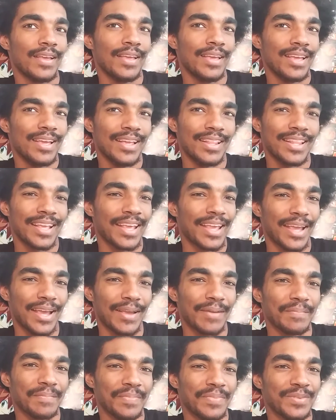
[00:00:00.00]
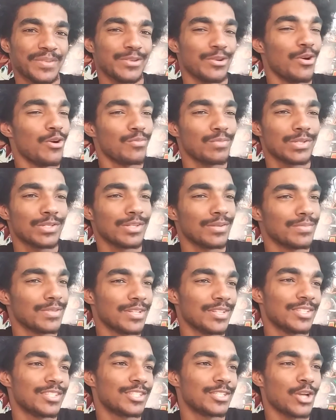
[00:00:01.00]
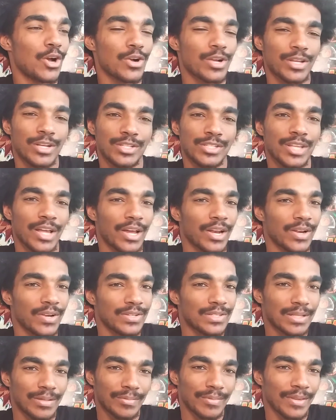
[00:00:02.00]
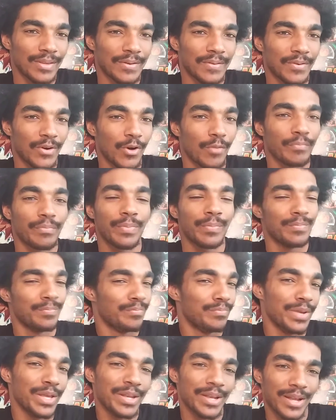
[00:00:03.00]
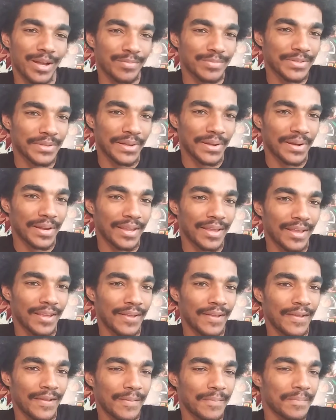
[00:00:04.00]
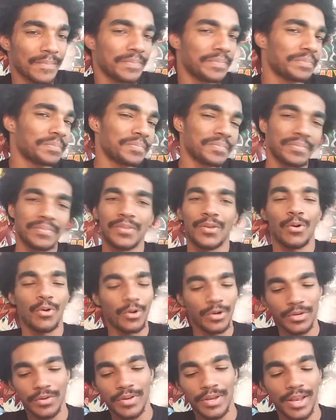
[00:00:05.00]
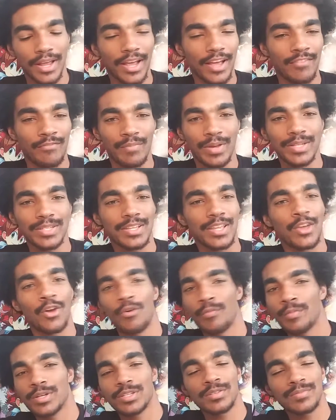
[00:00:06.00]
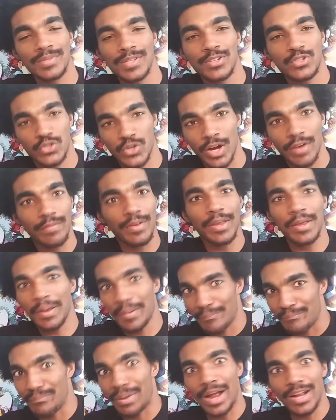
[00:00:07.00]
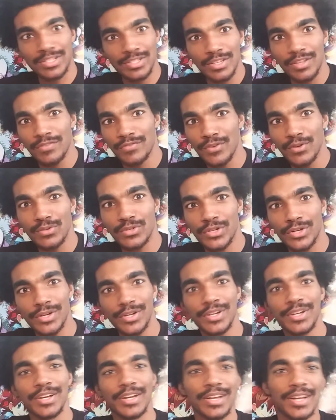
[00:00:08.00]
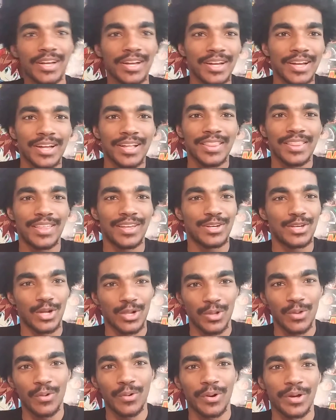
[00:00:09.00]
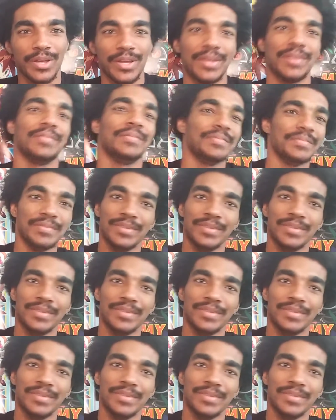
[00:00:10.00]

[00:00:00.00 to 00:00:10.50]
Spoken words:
in the game. So Homer Simpson's talking to Sonic or something, or beating up Sonic. Or you could have basically Homer Simpson driving Back to the Future, the DeLorean,